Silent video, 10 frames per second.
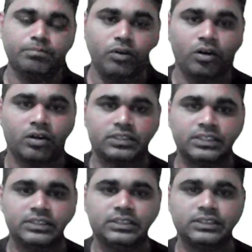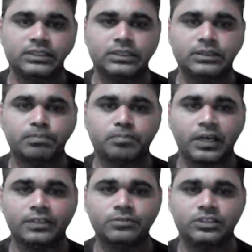blood is
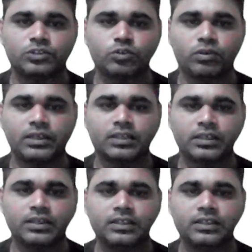5:1,